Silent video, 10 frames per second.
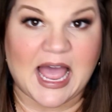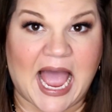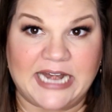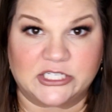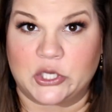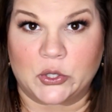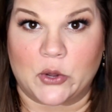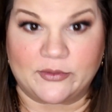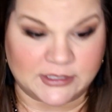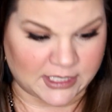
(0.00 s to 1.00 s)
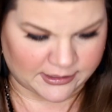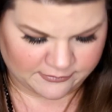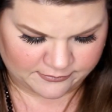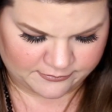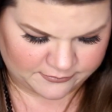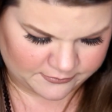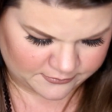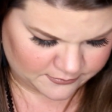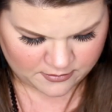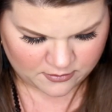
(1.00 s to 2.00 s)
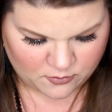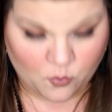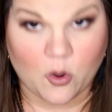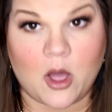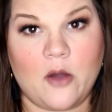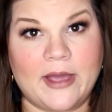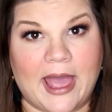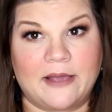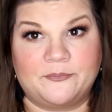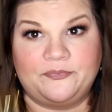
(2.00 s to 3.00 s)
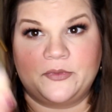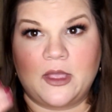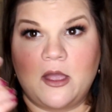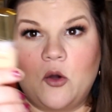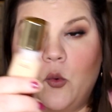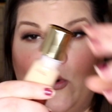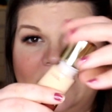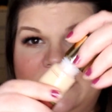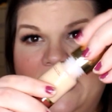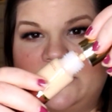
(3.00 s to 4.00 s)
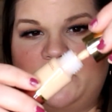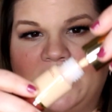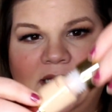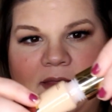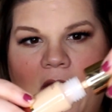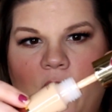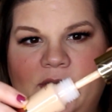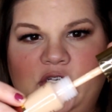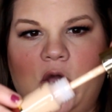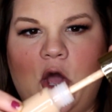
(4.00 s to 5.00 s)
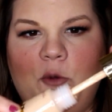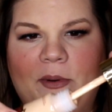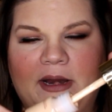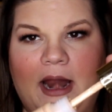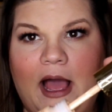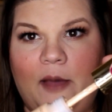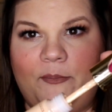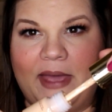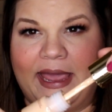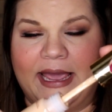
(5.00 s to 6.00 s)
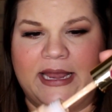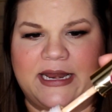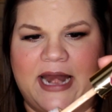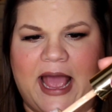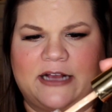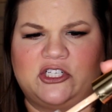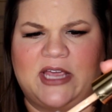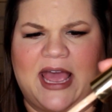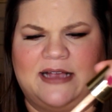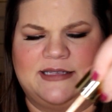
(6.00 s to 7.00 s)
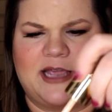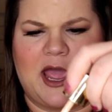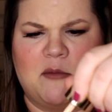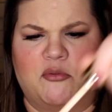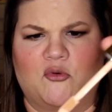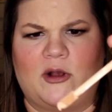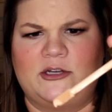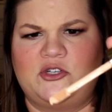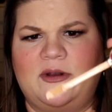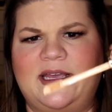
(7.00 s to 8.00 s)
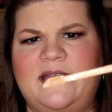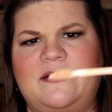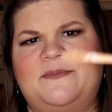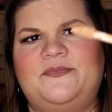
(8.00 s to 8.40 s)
I just don't go in the sun. Okay. Was not expecting that. I went to go open it up, and it actually has like a brush on it.